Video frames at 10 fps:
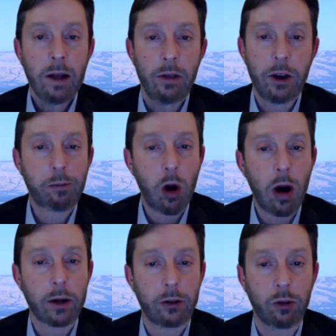their
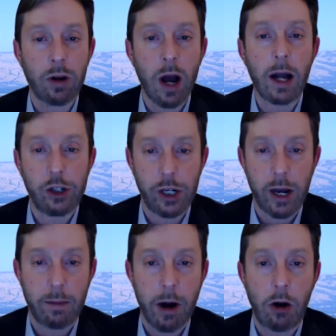products are not
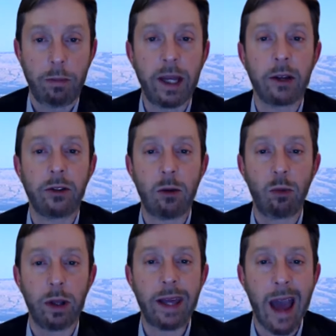GMO because they
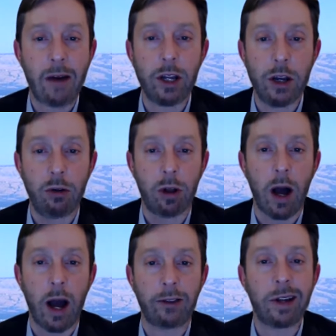really haven't
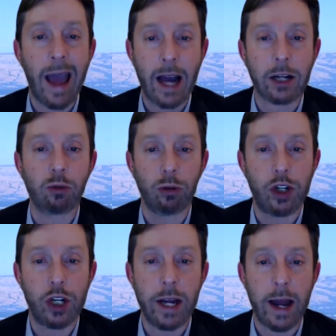utilized an actual
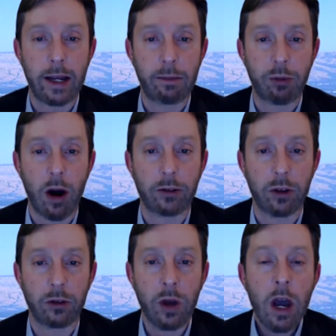gene editing process.